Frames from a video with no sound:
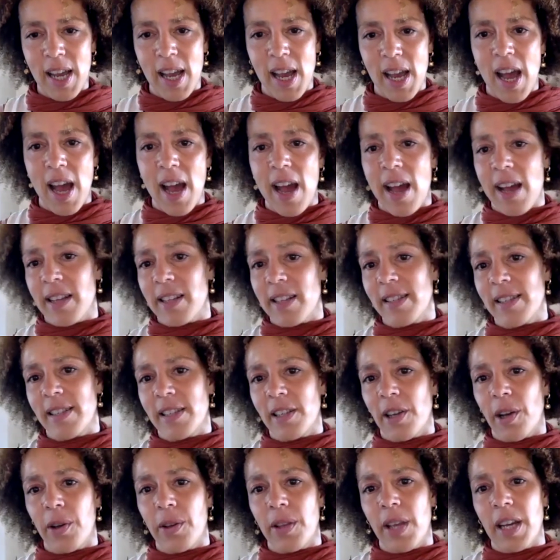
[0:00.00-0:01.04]
And
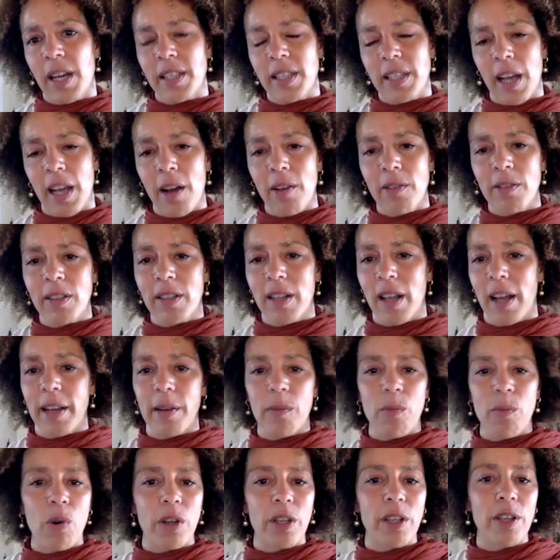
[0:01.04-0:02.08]
so that sounds like
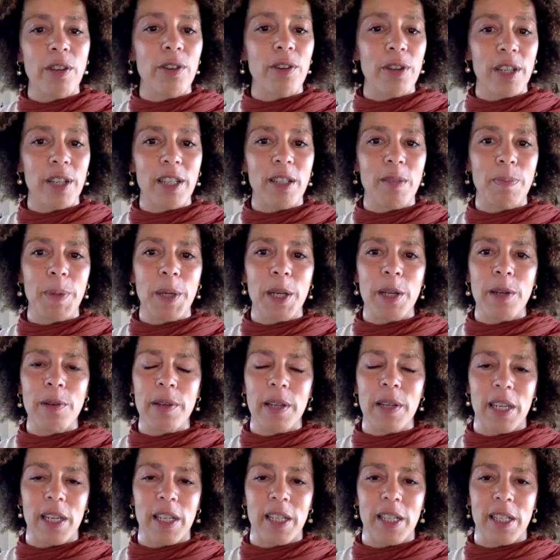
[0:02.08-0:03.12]
what you're
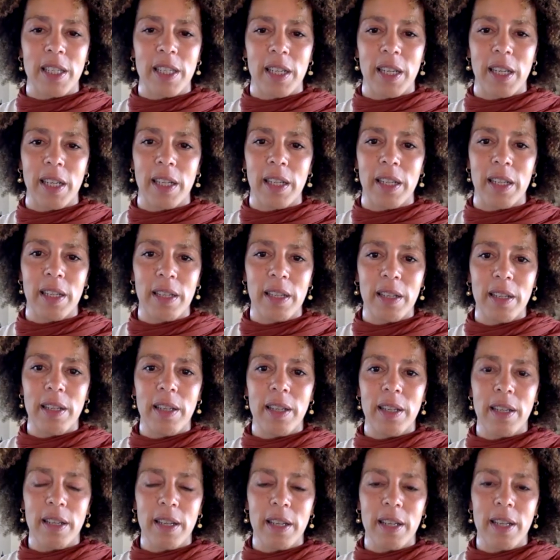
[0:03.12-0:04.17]
experiencing
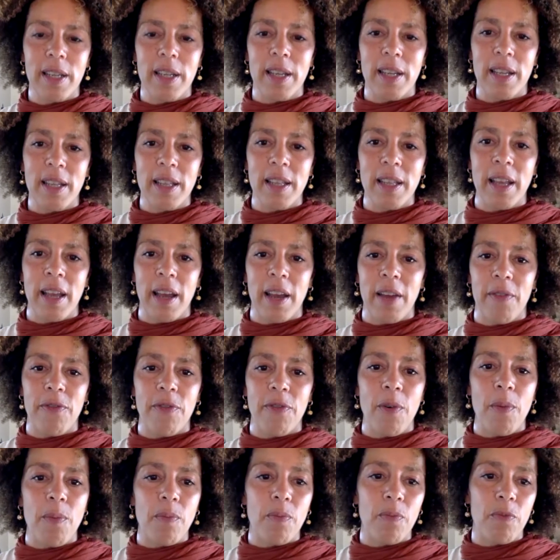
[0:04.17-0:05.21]
there,
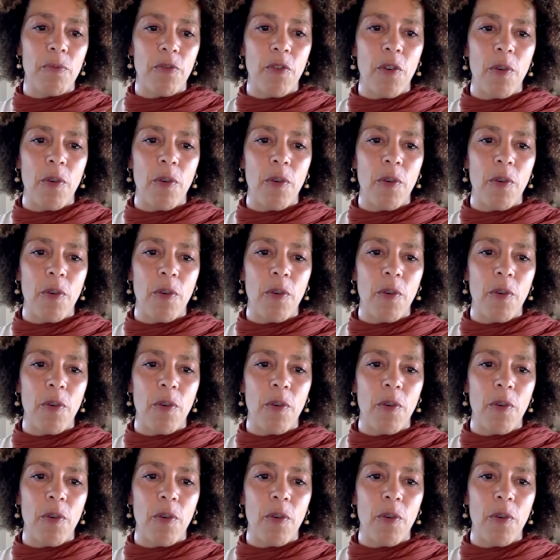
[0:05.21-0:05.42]
from